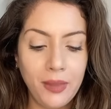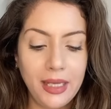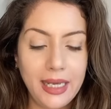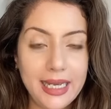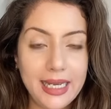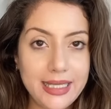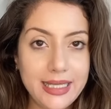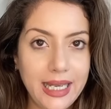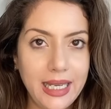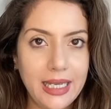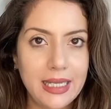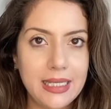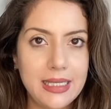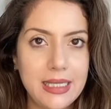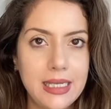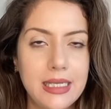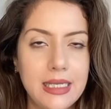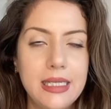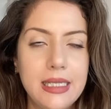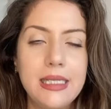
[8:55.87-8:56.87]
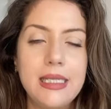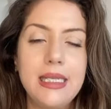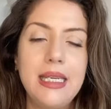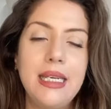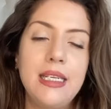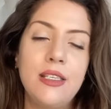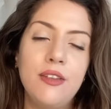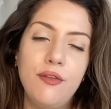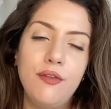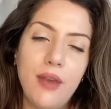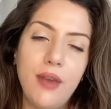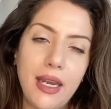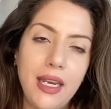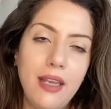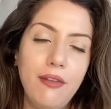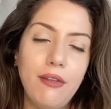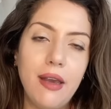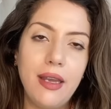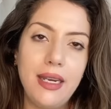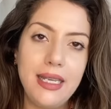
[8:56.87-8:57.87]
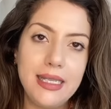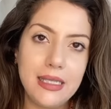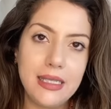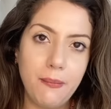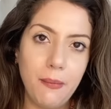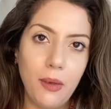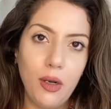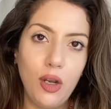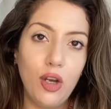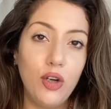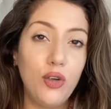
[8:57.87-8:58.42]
Iski consistency is very, very similar